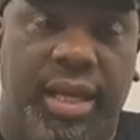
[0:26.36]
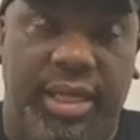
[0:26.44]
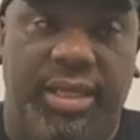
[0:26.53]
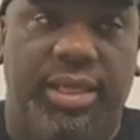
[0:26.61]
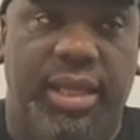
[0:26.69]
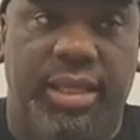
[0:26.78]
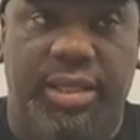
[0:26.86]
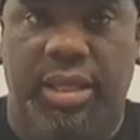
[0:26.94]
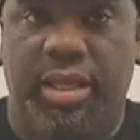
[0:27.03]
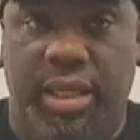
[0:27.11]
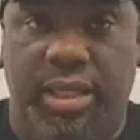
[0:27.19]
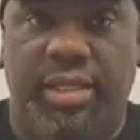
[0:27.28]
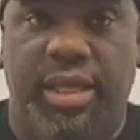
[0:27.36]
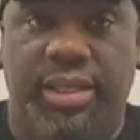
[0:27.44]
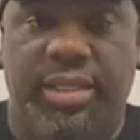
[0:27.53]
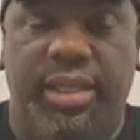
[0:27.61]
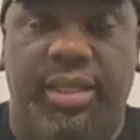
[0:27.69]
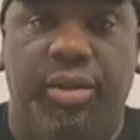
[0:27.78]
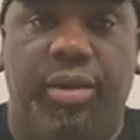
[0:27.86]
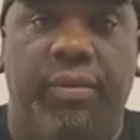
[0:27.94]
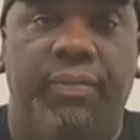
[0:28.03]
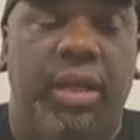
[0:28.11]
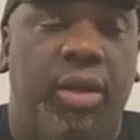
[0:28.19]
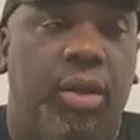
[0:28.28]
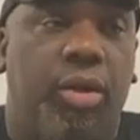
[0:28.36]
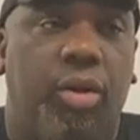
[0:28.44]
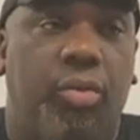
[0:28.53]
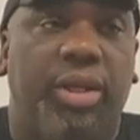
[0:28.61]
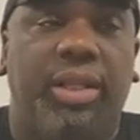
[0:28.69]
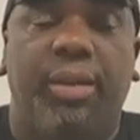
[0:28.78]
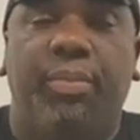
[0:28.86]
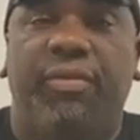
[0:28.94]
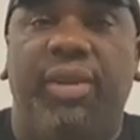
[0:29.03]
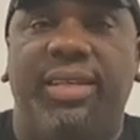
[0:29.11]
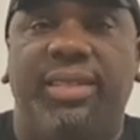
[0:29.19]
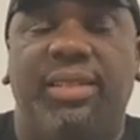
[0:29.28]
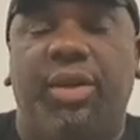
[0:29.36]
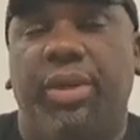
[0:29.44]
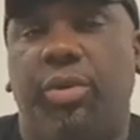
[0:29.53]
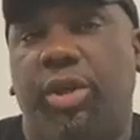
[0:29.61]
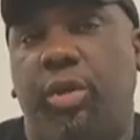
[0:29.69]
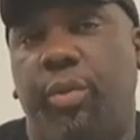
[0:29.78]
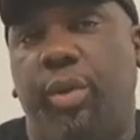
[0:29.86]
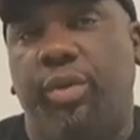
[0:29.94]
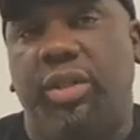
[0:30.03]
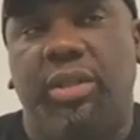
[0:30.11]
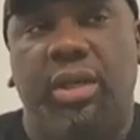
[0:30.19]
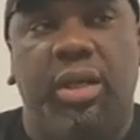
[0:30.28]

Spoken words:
inside the sector. What type of license are we talking about?